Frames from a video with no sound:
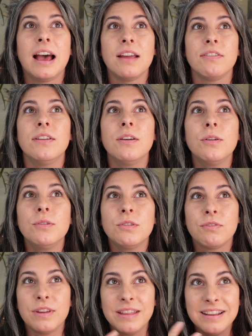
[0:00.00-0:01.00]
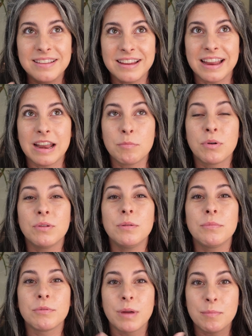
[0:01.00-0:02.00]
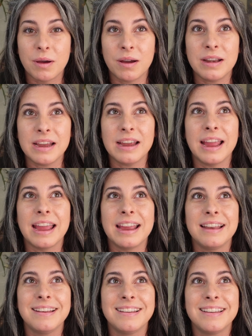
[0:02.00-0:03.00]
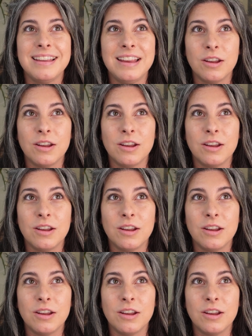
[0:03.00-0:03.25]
I feel all those feelings again. I pull them through my body, and,